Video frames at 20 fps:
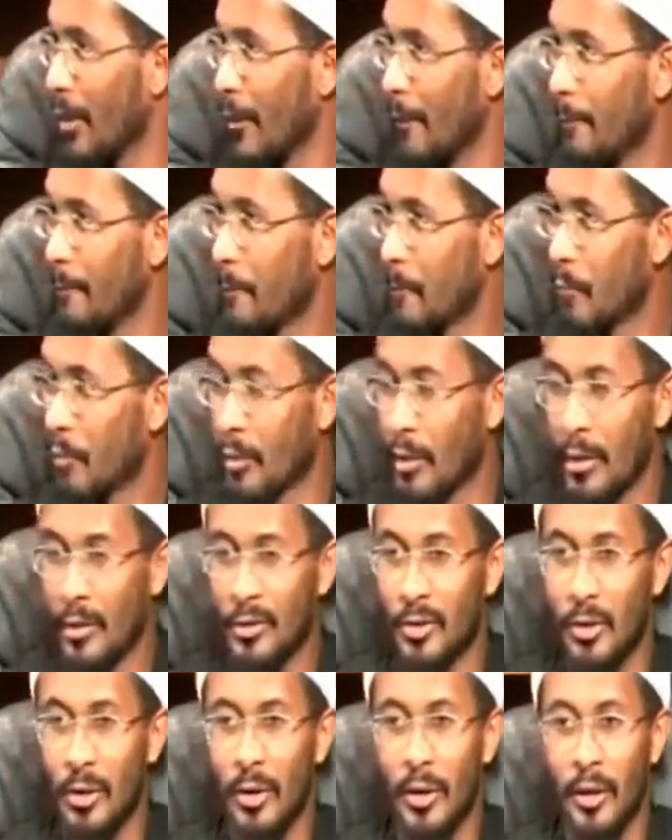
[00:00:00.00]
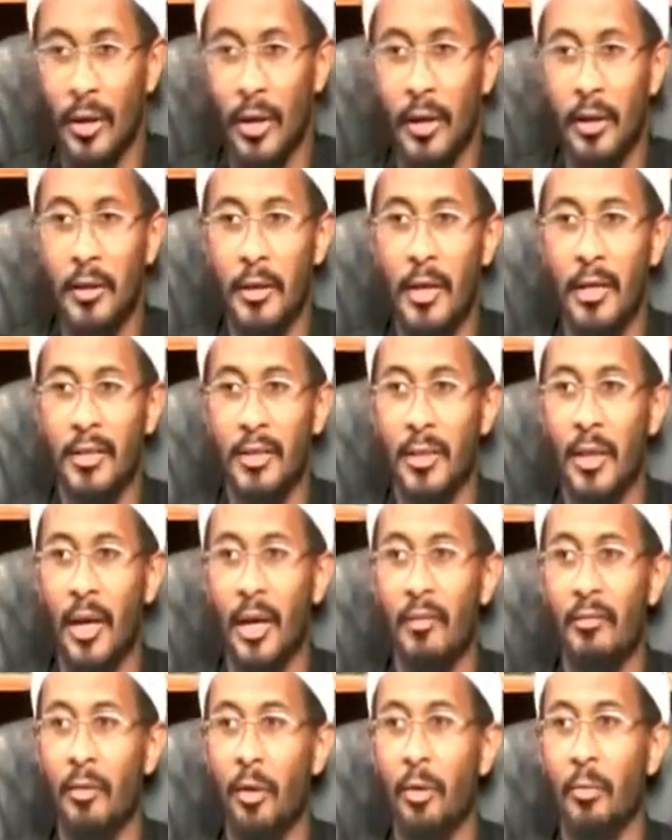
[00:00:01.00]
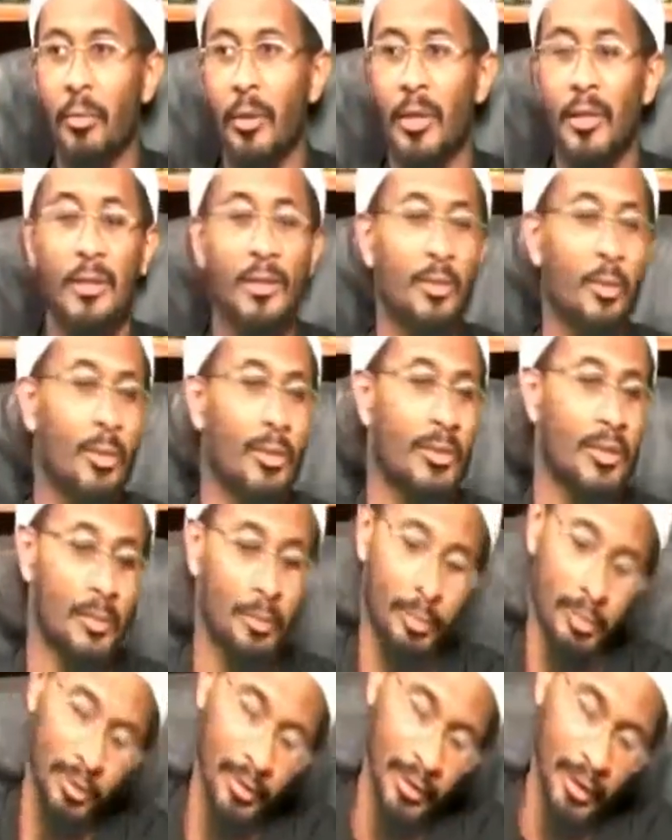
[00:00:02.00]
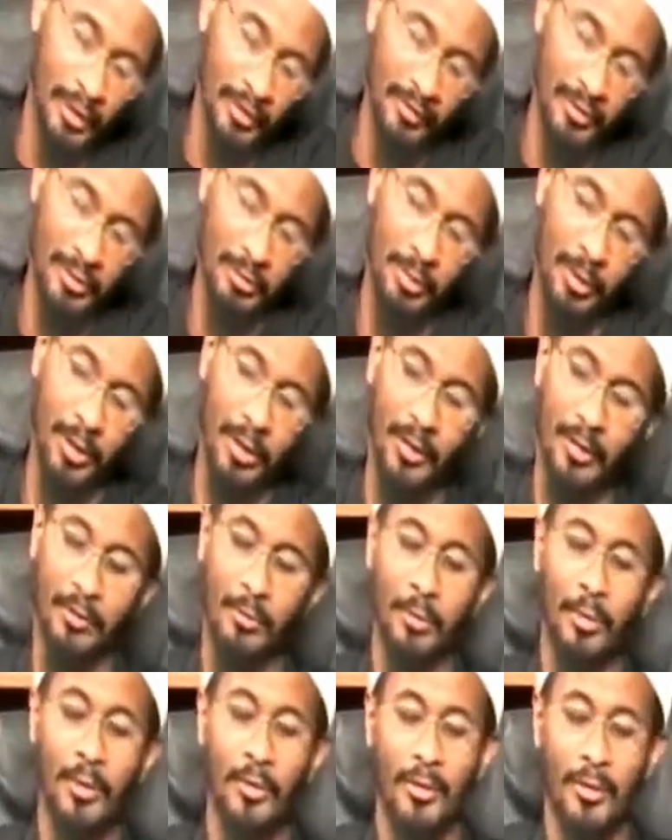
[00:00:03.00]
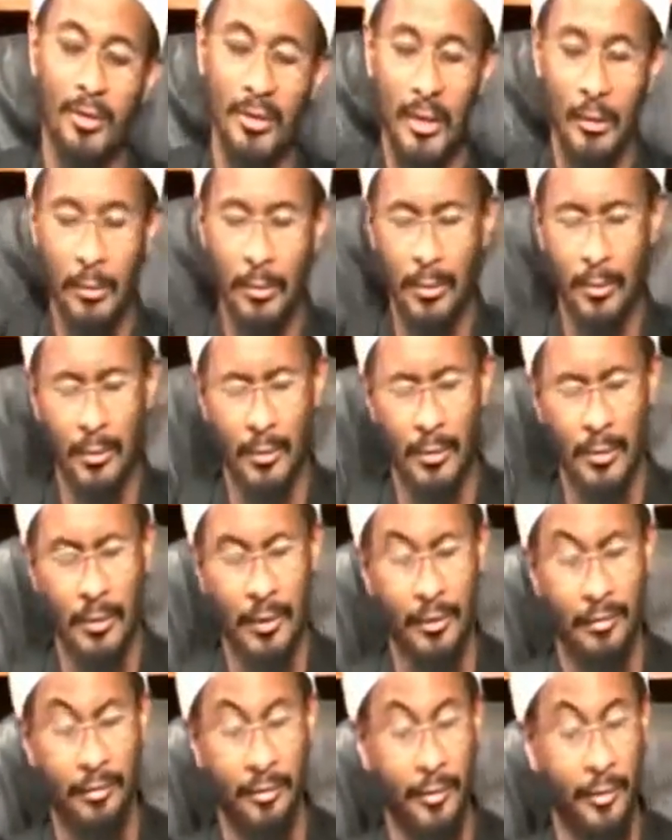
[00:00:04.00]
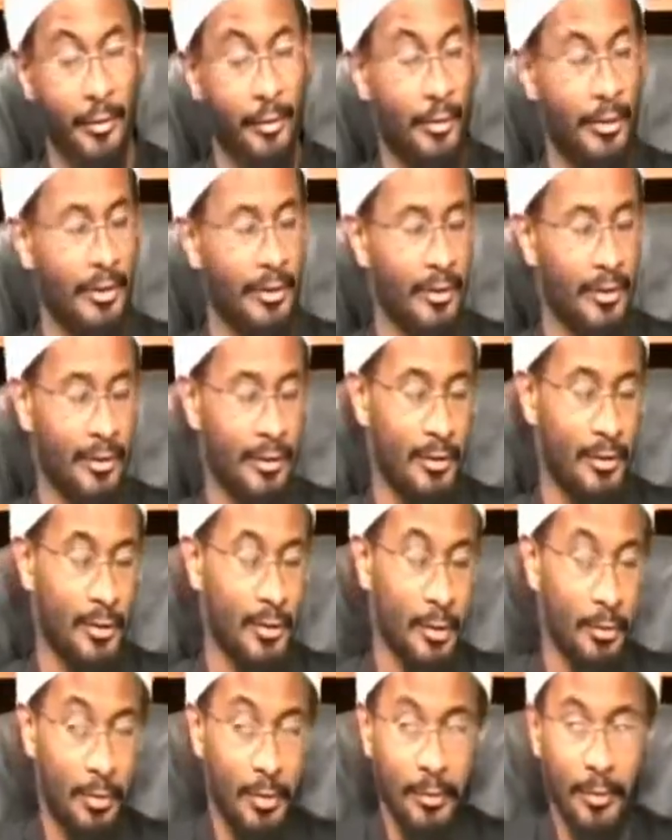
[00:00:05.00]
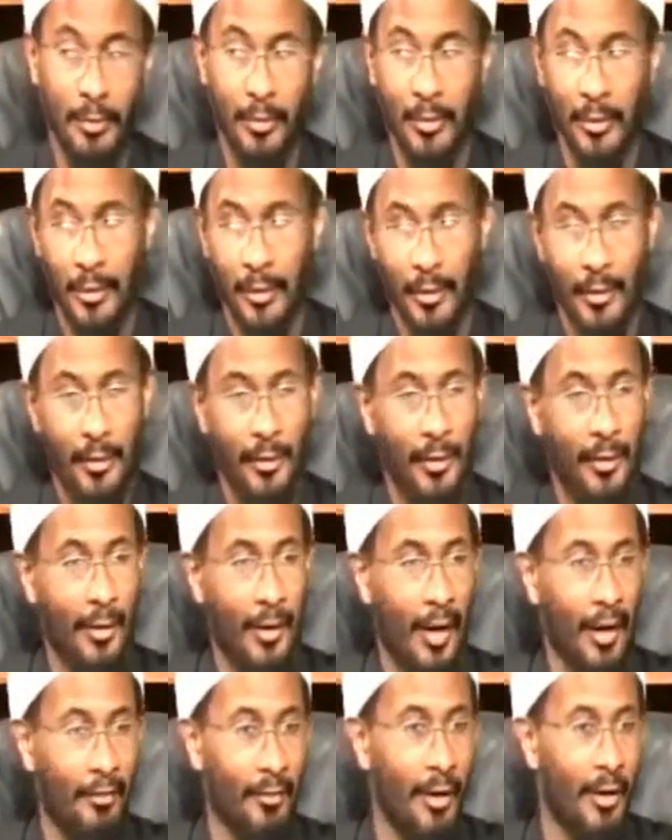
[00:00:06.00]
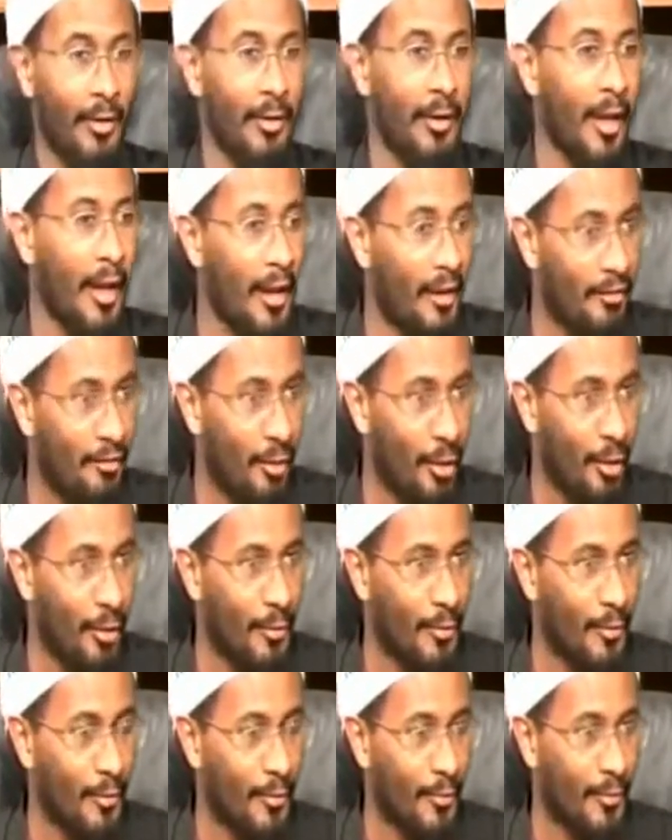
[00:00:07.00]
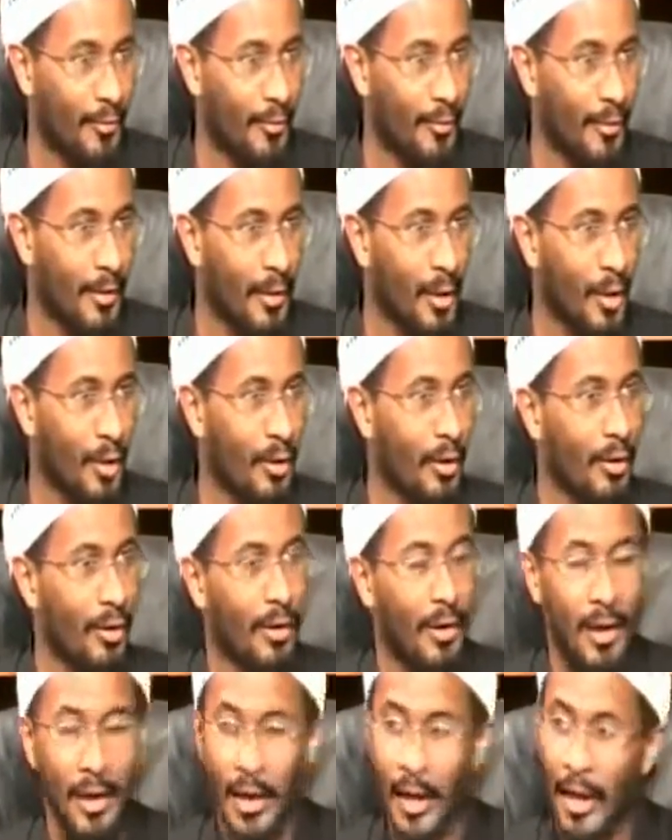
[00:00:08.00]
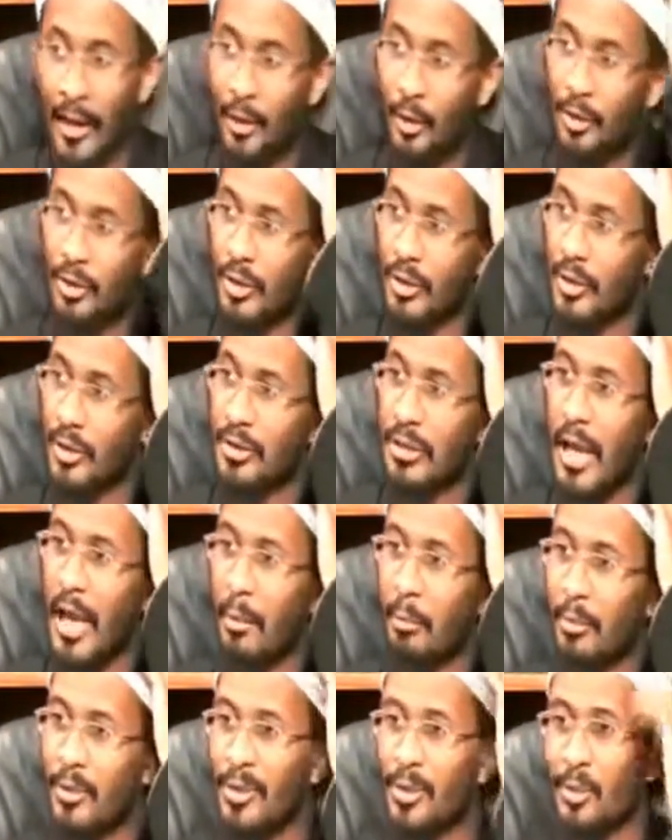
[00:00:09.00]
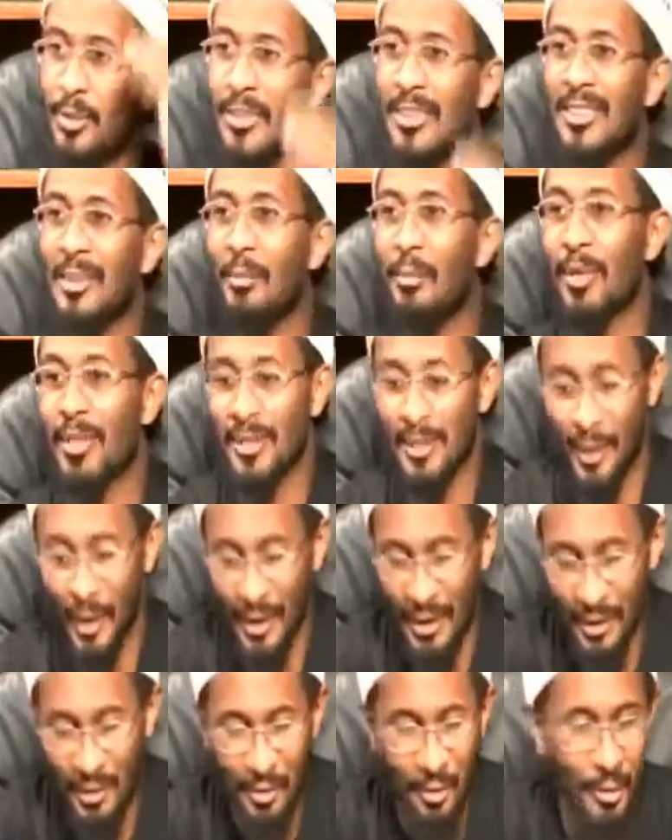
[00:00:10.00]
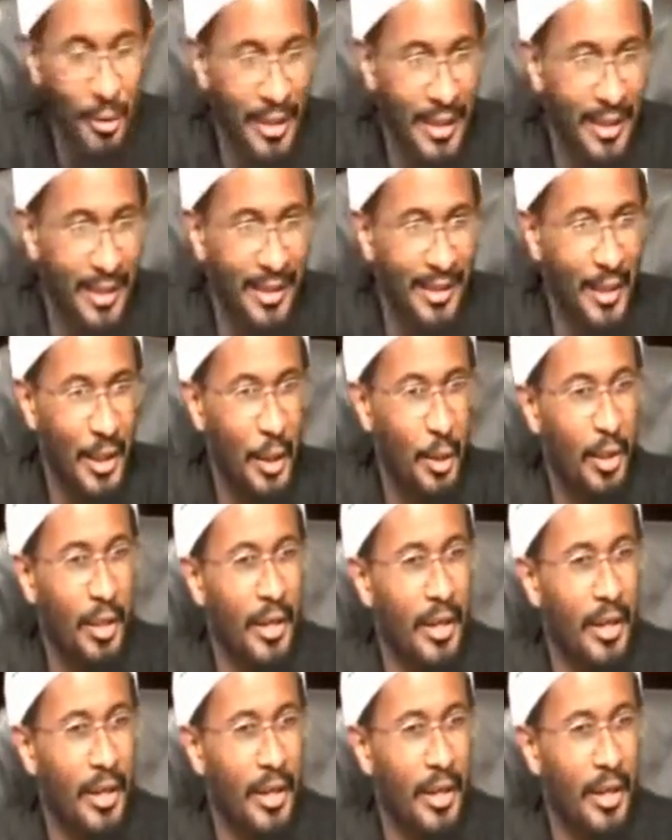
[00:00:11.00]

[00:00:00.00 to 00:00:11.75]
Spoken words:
Yeah? So then the guy has an iPhone, but he just wants to put it out of his pocket and put it on the table for no reason, just to show people, I've got the iPhone, And usually this happens when someone is kind of weak,